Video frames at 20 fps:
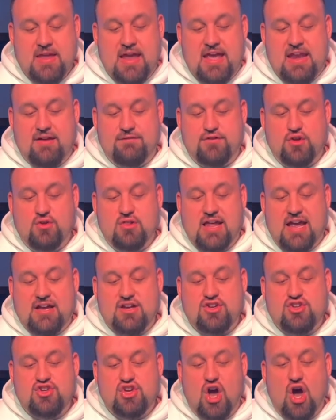And if you
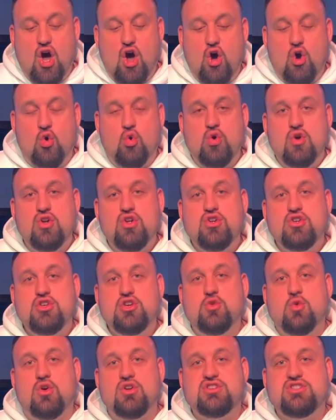let go,
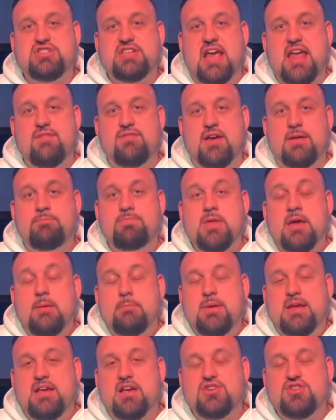you will save it
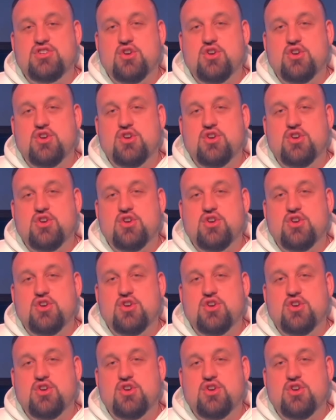because